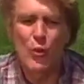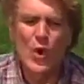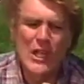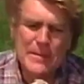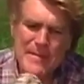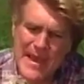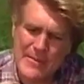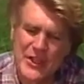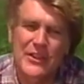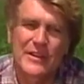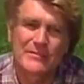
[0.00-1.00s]
woolly
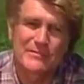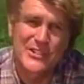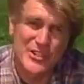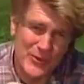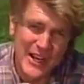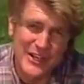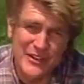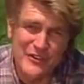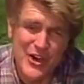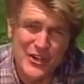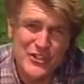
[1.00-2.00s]
mammoth. It's a
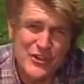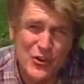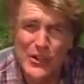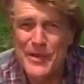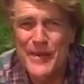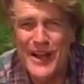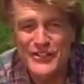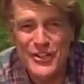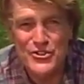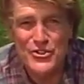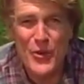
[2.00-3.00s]
relative youngster, only about
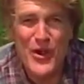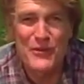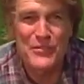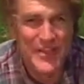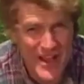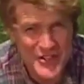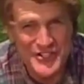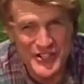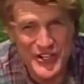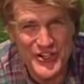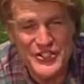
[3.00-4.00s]

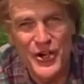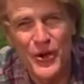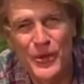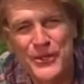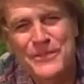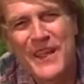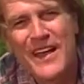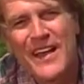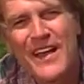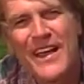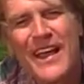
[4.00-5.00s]
12,000 years old.
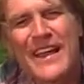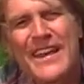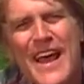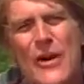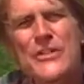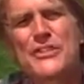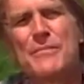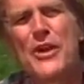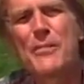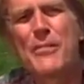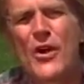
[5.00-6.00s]
And now in some
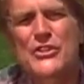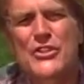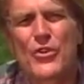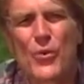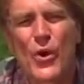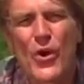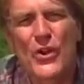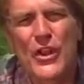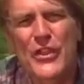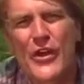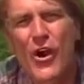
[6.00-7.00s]
other parts of the world,
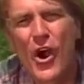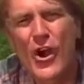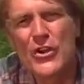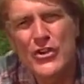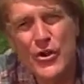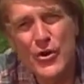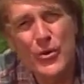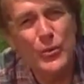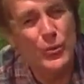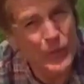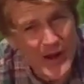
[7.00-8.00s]
there are
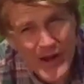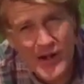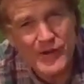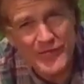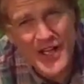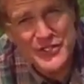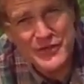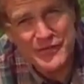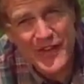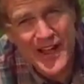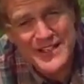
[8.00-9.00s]
new rare fossil
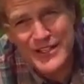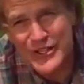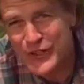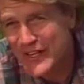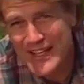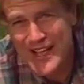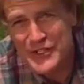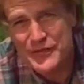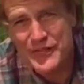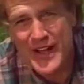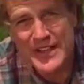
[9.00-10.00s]
finds that are
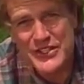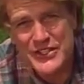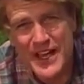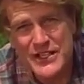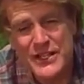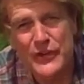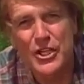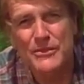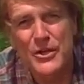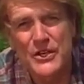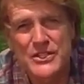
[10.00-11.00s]
electrifying the scientific
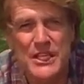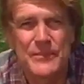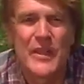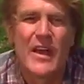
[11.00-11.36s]
community.